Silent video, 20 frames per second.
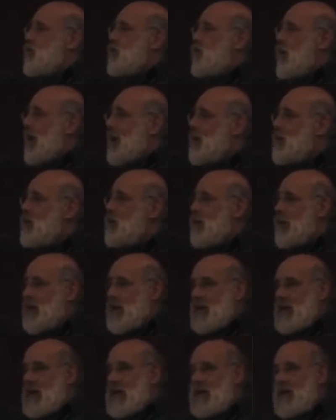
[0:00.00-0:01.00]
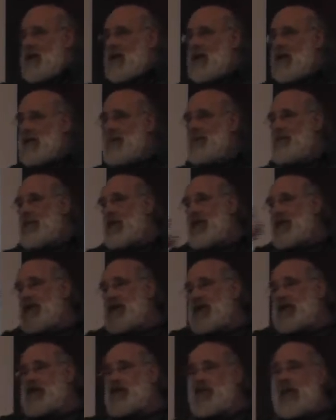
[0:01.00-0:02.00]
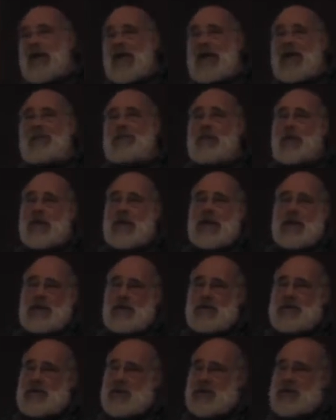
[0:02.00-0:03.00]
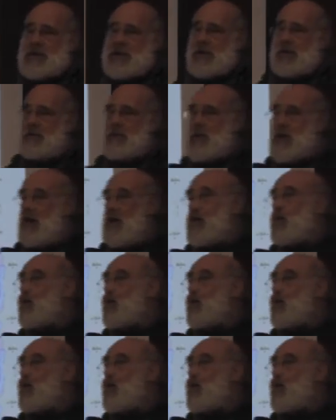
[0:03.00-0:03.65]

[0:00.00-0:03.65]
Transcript: the right wing in the Israeli political system,